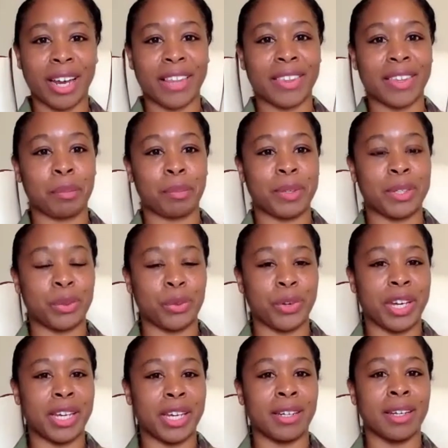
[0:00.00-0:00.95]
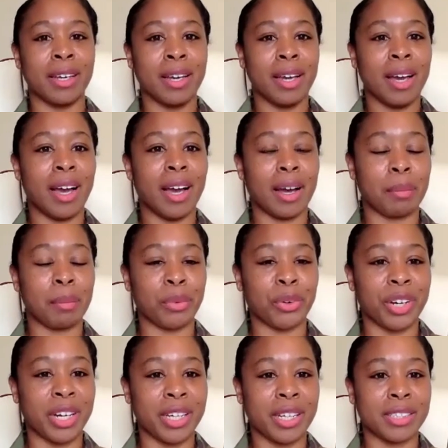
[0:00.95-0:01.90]
I think between
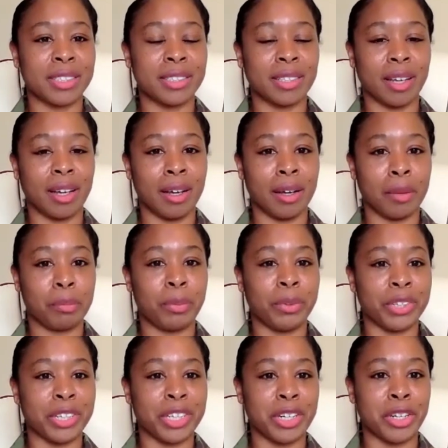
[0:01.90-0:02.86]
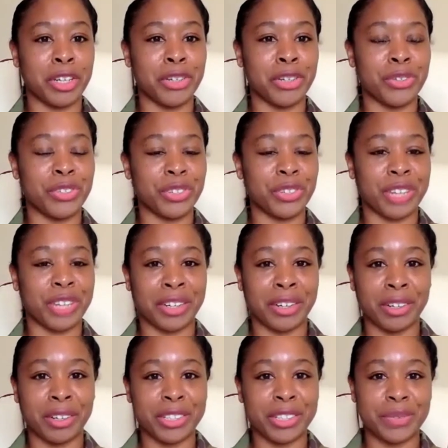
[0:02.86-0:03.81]
Maria's ability to use their
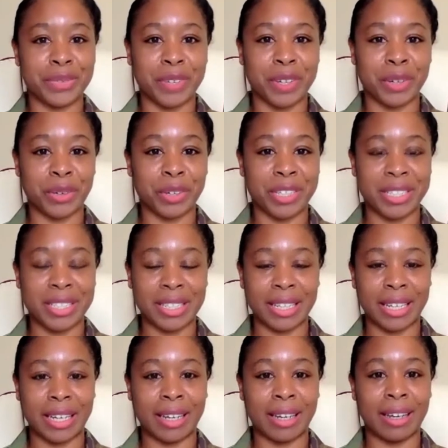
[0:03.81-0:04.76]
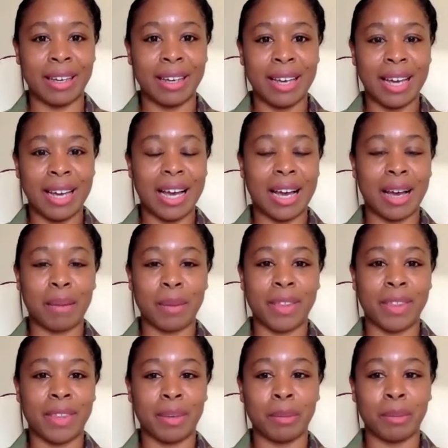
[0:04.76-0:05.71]
technology fund recently,
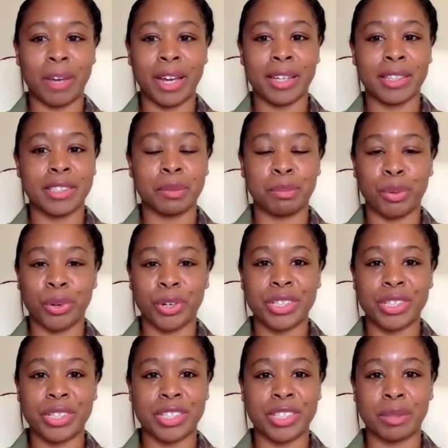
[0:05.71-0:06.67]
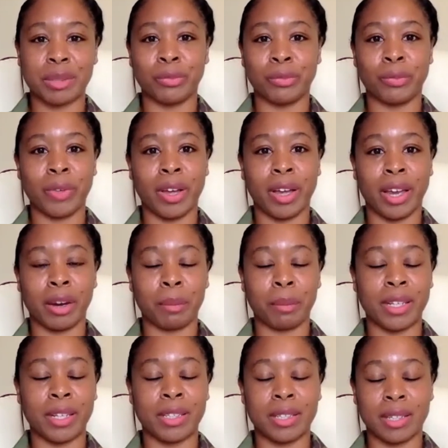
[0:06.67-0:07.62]
and then my support to some
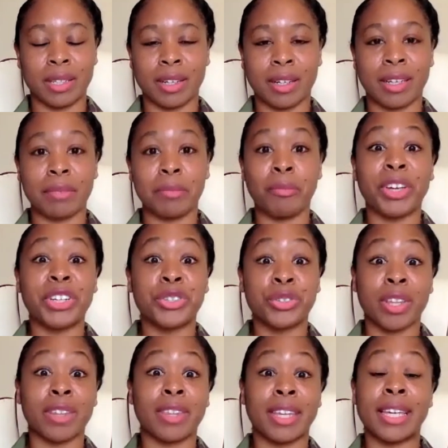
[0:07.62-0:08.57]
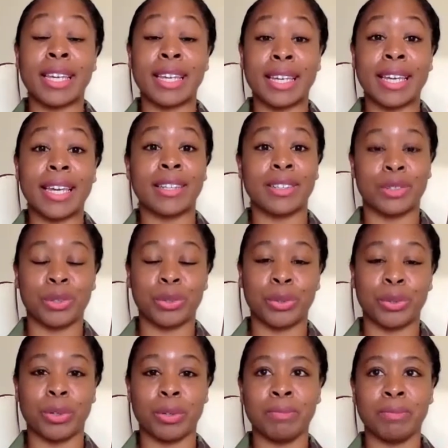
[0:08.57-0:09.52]
airmen to make sure that they can get
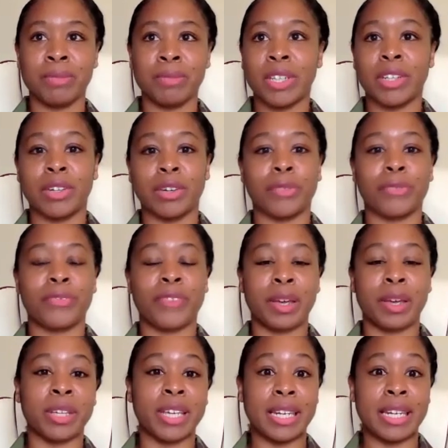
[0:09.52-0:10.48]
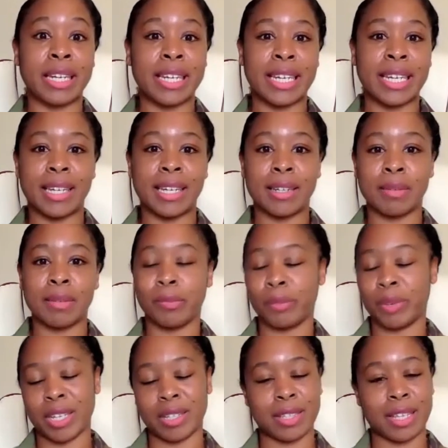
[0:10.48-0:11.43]
to, you know, family in need
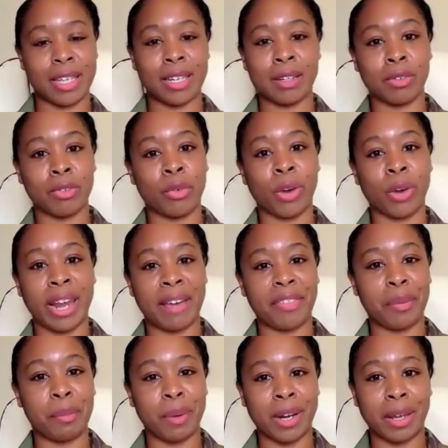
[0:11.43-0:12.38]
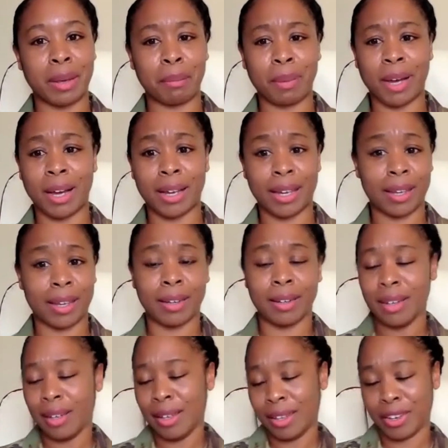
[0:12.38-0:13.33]
because they didn't quite have the money in pocket.
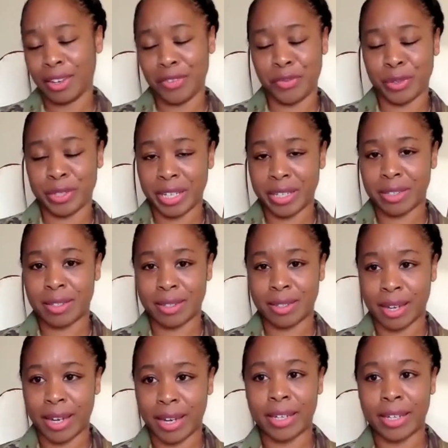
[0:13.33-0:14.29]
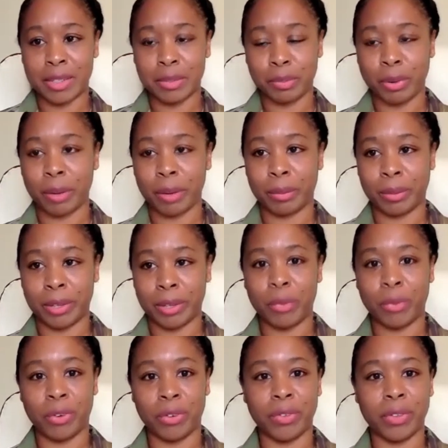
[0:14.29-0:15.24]
The Air Force Aid Society is probably
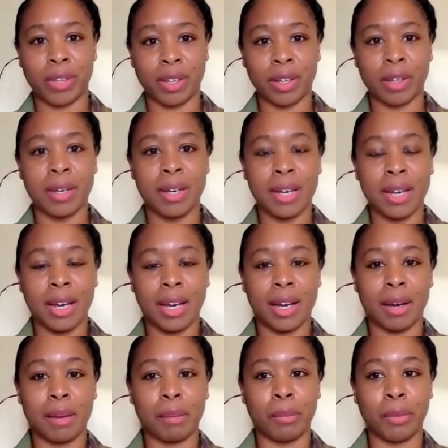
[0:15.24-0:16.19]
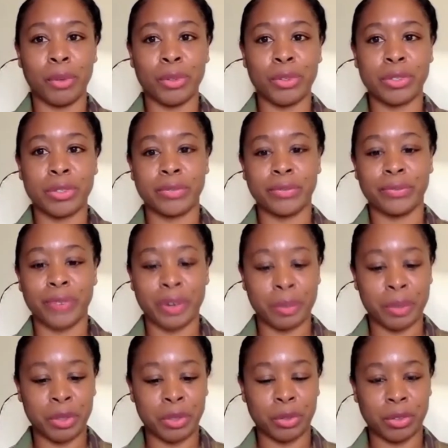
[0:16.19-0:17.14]
one of the most
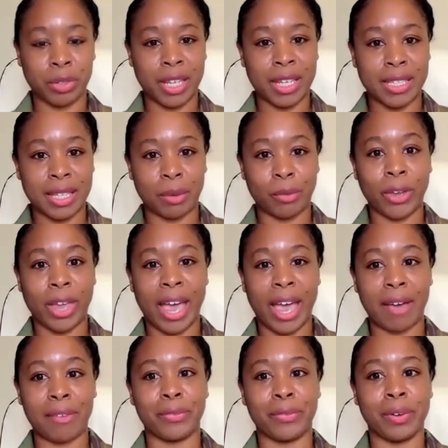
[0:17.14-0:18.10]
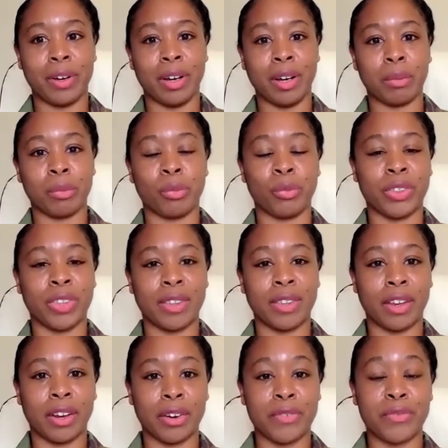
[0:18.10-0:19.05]
fundamental things that we have within
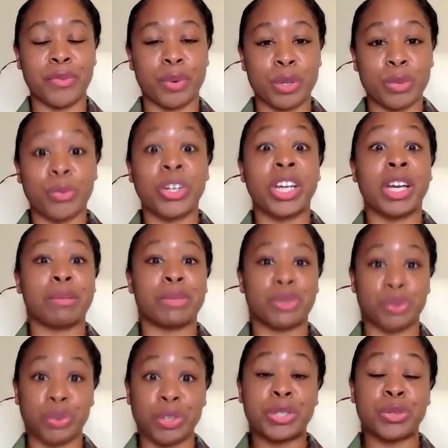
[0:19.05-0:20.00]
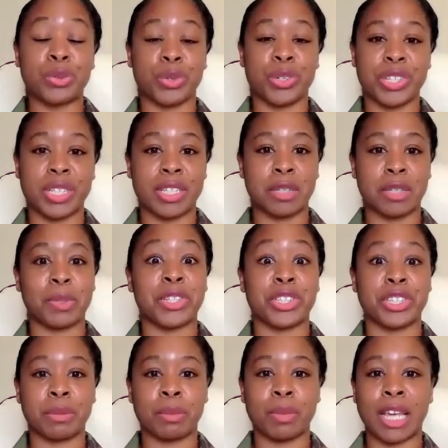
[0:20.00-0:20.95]
the Air Force when it comes to resources,
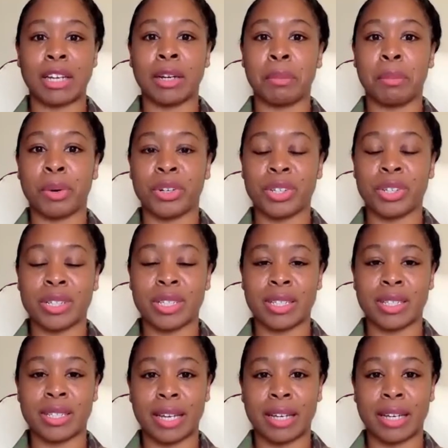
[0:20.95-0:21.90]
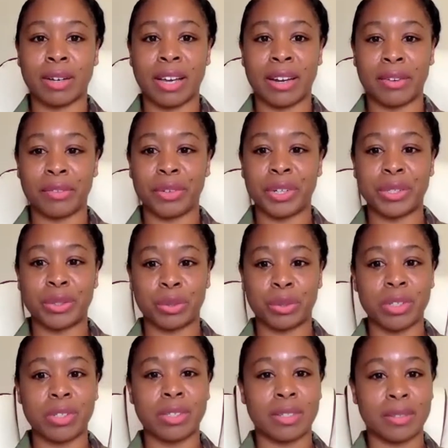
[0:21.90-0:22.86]
especially some of that emergency style kind of
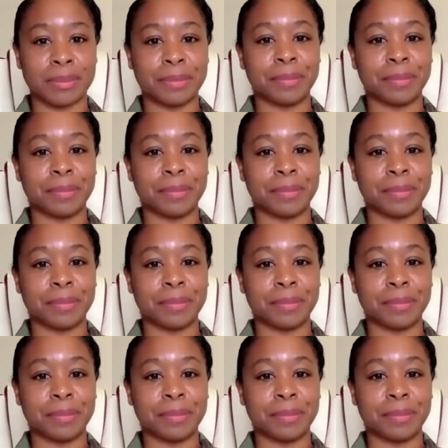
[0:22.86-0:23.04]
resource.